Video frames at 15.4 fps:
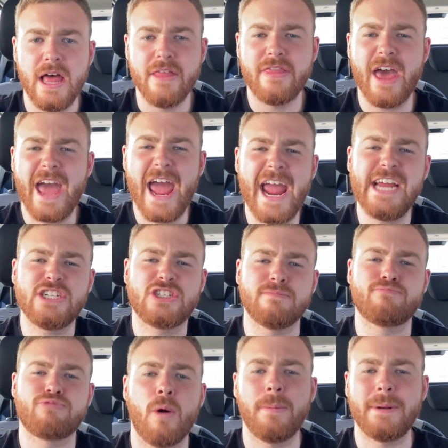Their
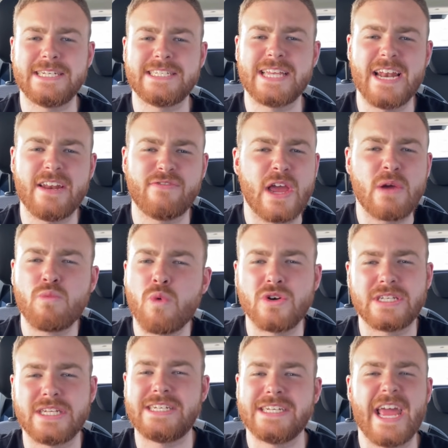agent probably said if they
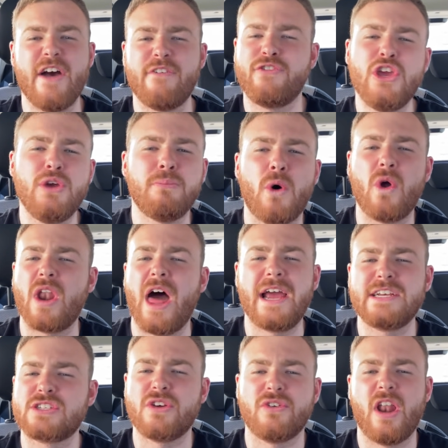wanted to get a few more
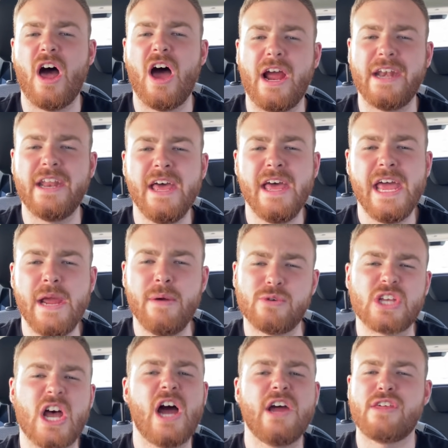likes online, it
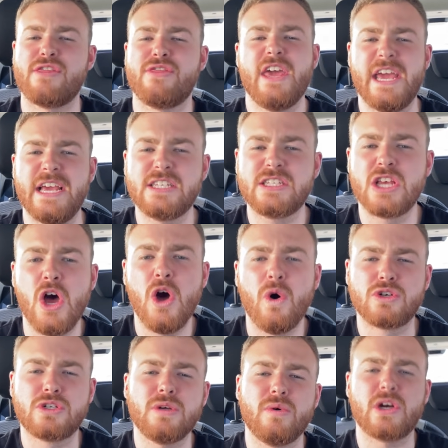was either this
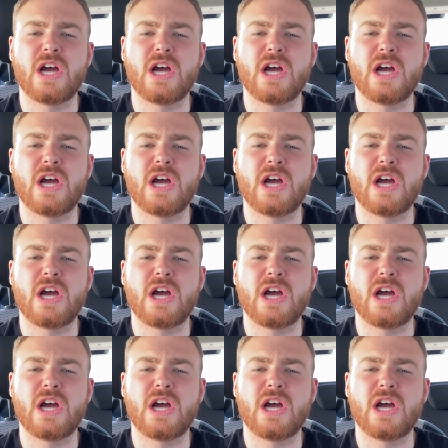or do a